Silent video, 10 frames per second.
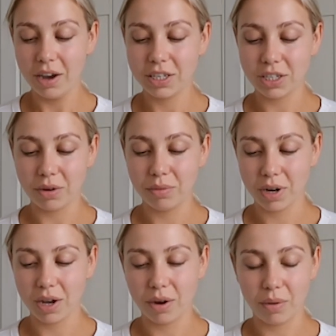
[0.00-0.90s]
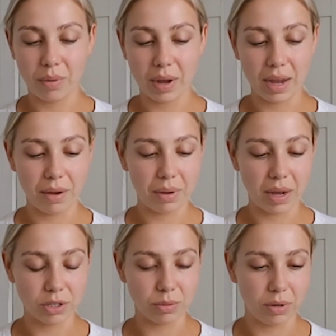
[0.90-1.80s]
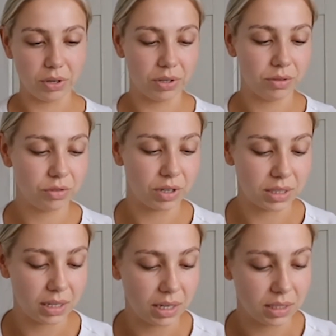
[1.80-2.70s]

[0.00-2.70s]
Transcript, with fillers: I don't know how casual or dressy it